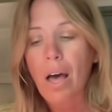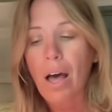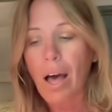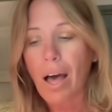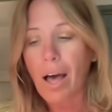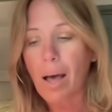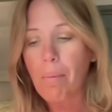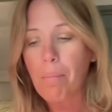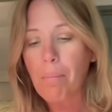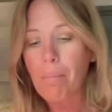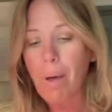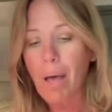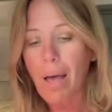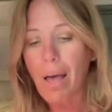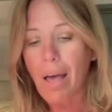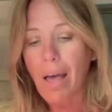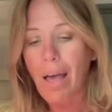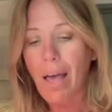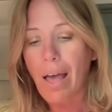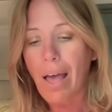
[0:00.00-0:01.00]

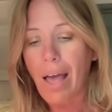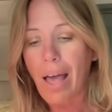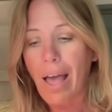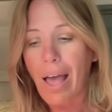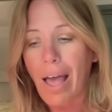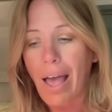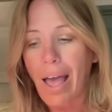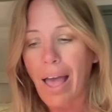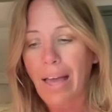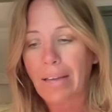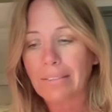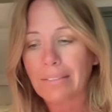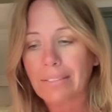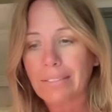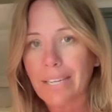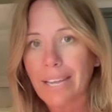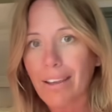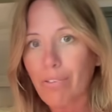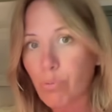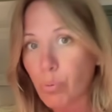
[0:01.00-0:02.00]
And
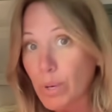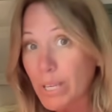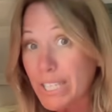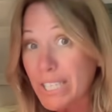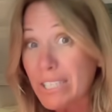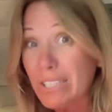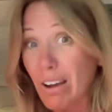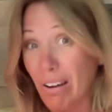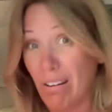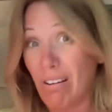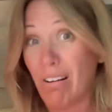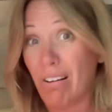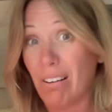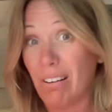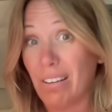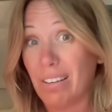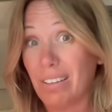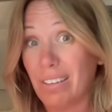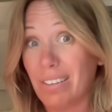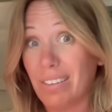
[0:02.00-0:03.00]
if we start
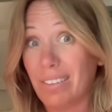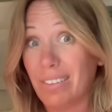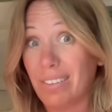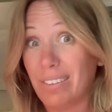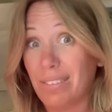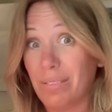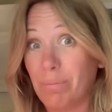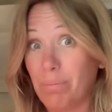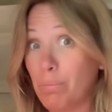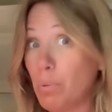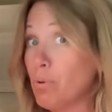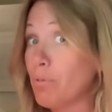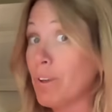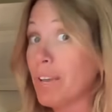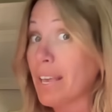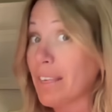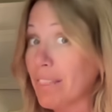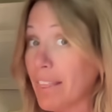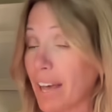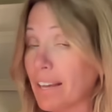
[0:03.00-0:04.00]
moving
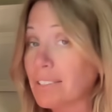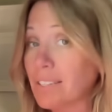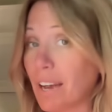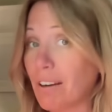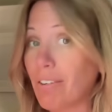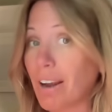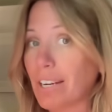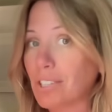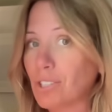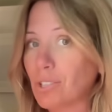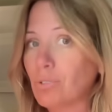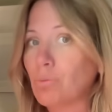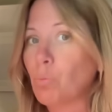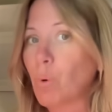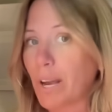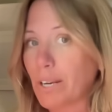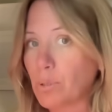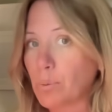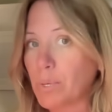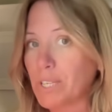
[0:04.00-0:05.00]
in that direction,
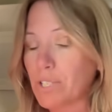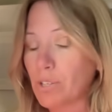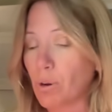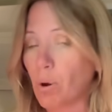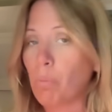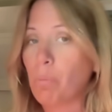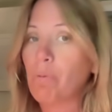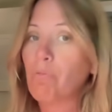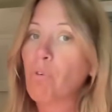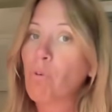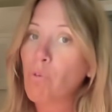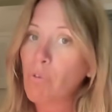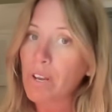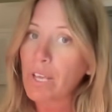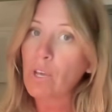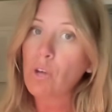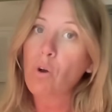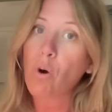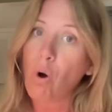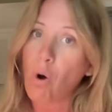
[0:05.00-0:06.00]
where do we stop? We've already
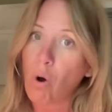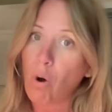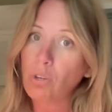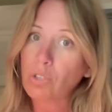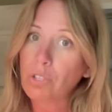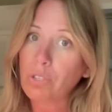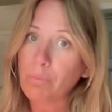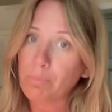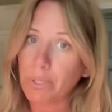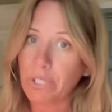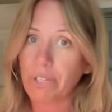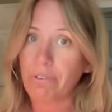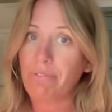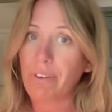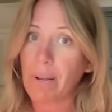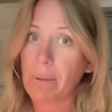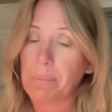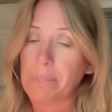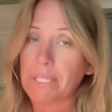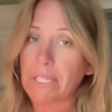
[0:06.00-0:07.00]
got Bridget
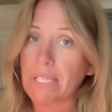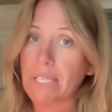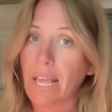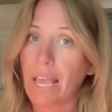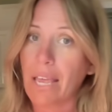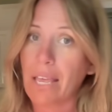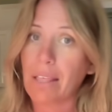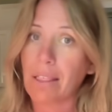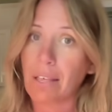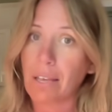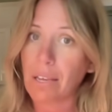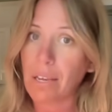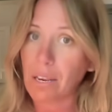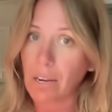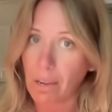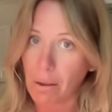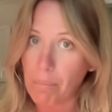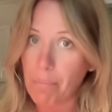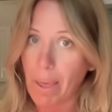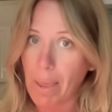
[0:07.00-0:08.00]
Phillipson saying that, you
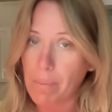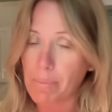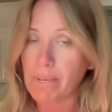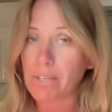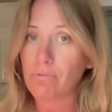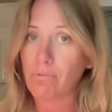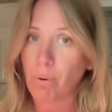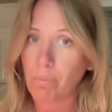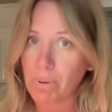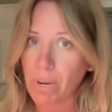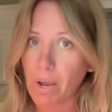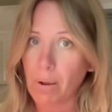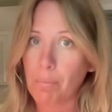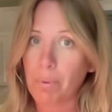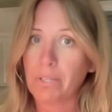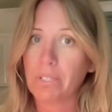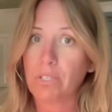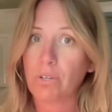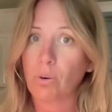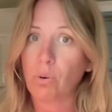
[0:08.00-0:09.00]
know, babies from 9
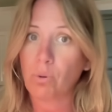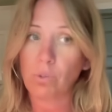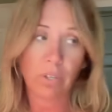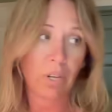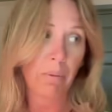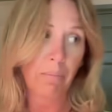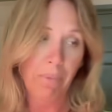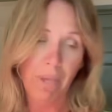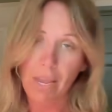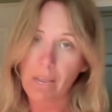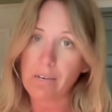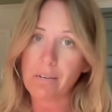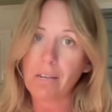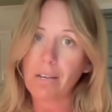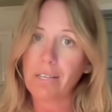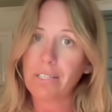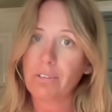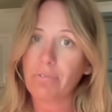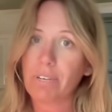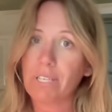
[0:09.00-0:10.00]
months old can be in
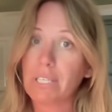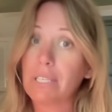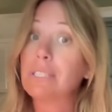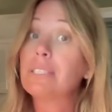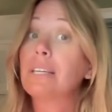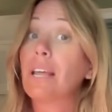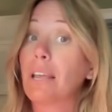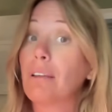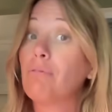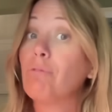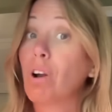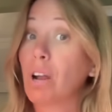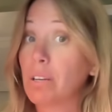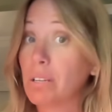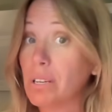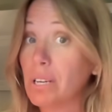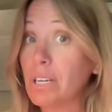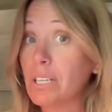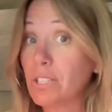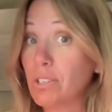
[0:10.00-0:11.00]
nurseries, in state-run
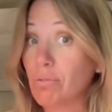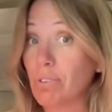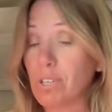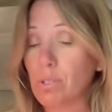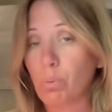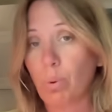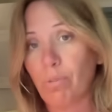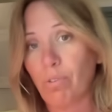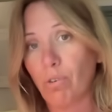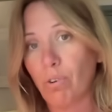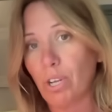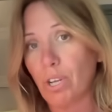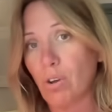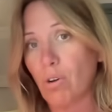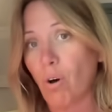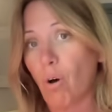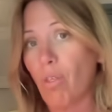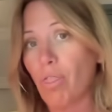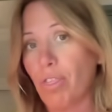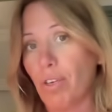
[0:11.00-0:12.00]
nurseries. We've already
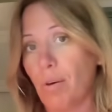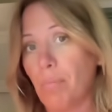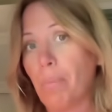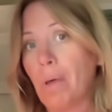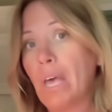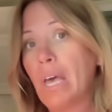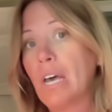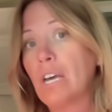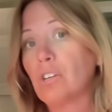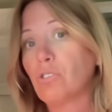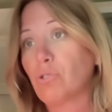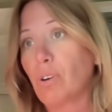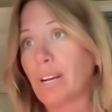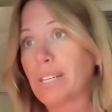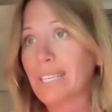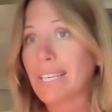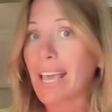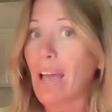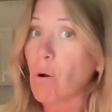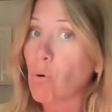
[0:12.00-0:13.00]
got them trying
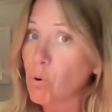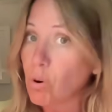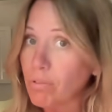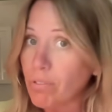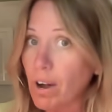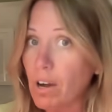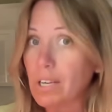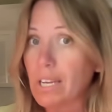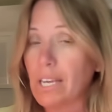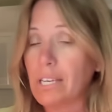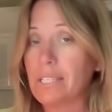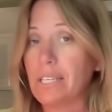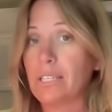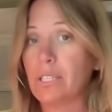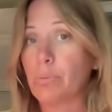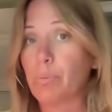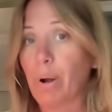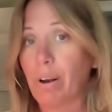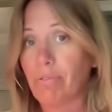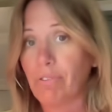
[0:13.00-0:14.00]
to get all of our kids
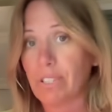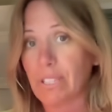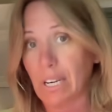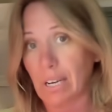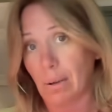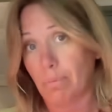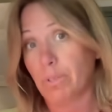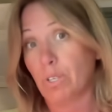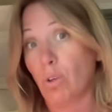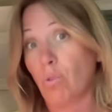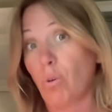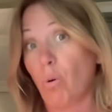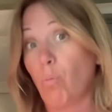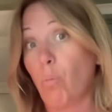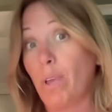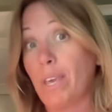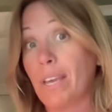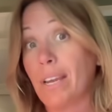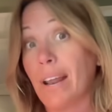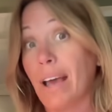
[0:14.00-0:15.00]
into breakfast clubs so that
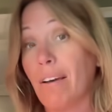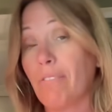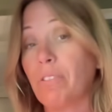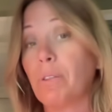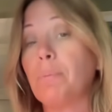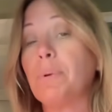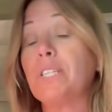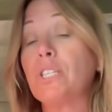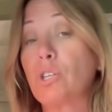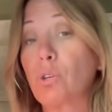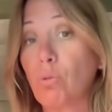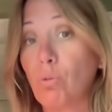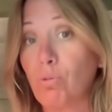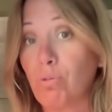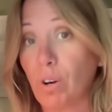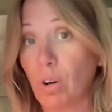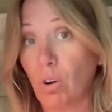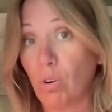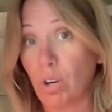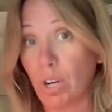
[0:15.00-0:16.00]
we can have them in school
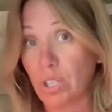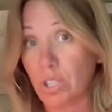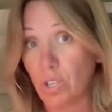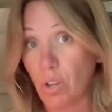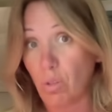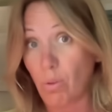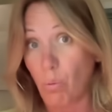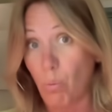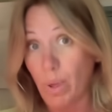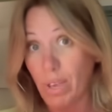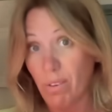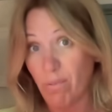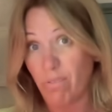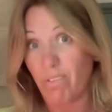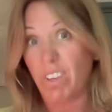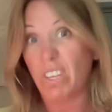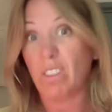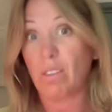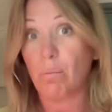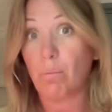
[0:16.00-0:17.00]
for longer, so that we can
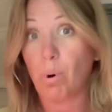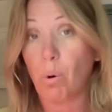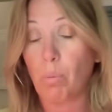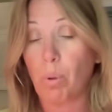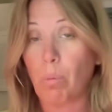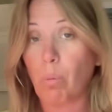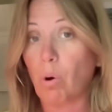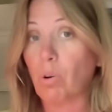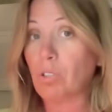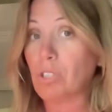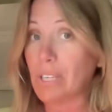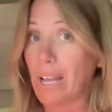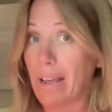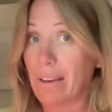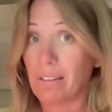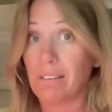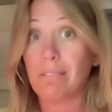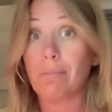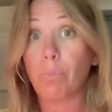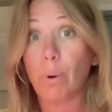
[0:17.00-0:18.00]
feed them what we want.
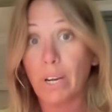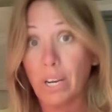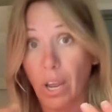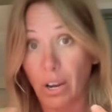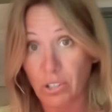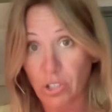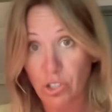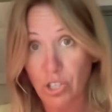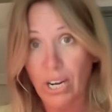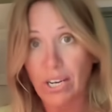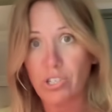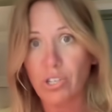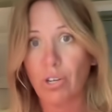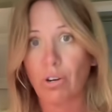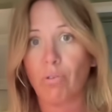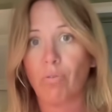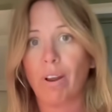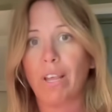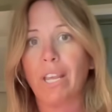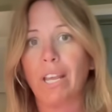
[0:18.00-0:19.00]
And we're going to change the
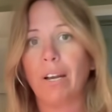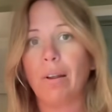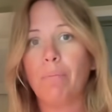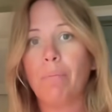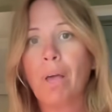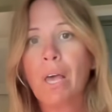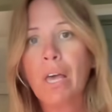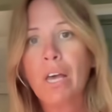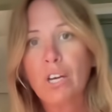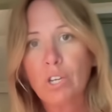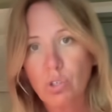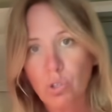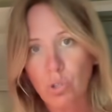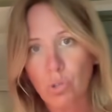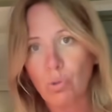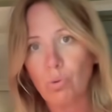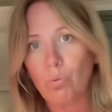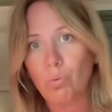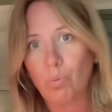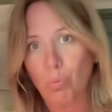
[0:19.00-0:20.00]
curriculum
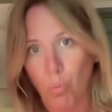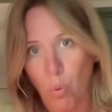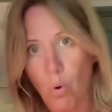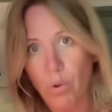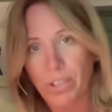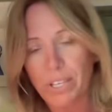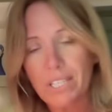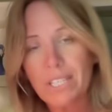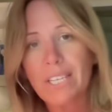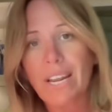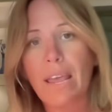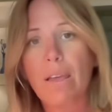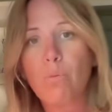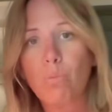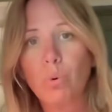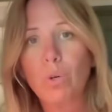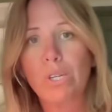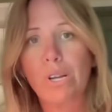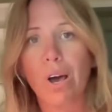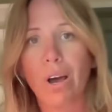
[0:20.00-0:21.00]
to what the state
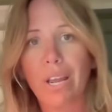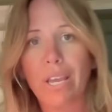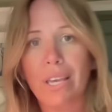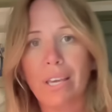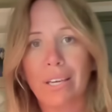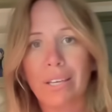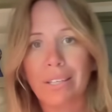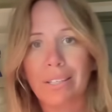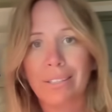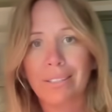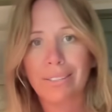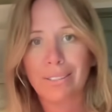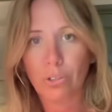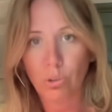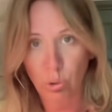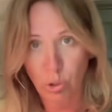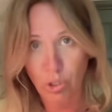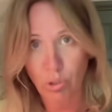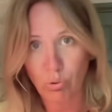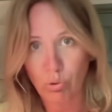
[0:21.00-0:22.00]
would like
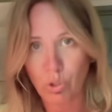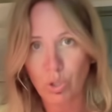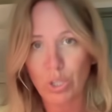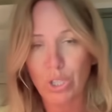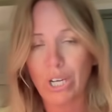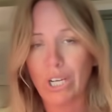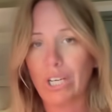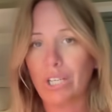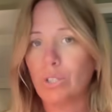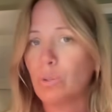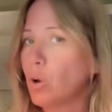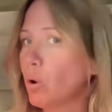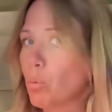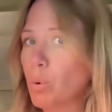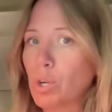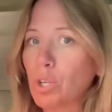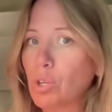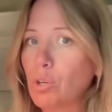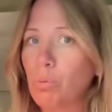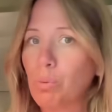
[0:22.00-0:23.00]
your children to learn, not
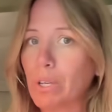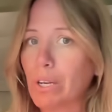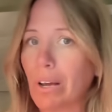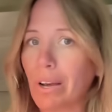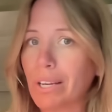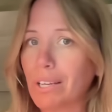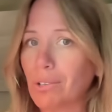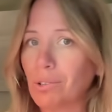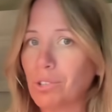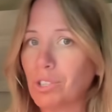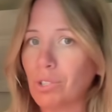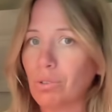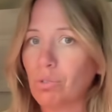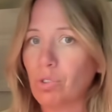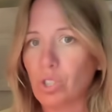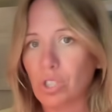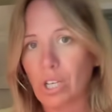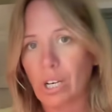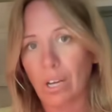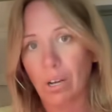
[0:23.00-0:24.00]
what you would like your
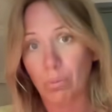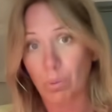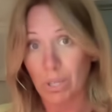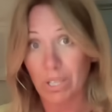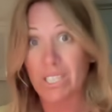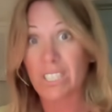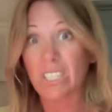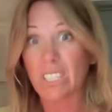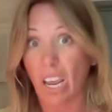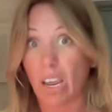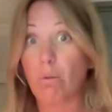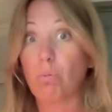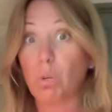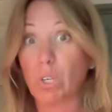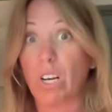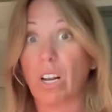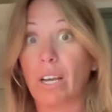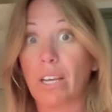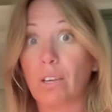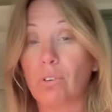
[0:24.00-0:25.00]
children to learn, what the state
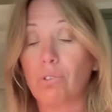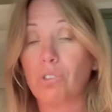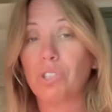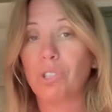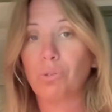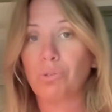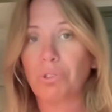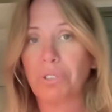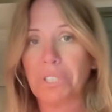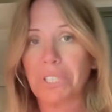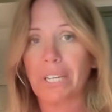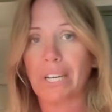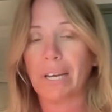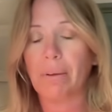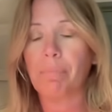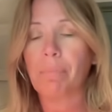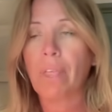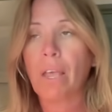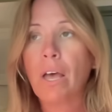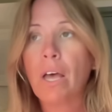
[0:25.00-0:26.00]
would like your children to learn.